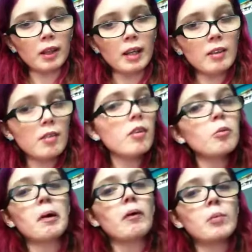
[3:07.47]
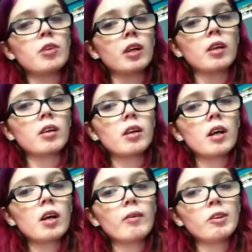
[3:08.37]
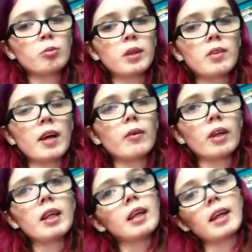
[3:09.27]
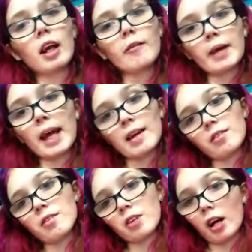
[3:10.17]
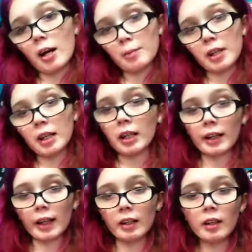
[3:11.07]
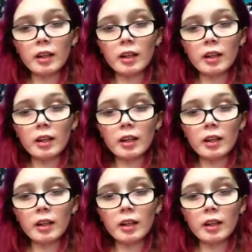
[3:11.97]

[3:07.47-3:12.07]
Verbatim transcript: It does load my website, which means I really need to get off my ass and start updating again.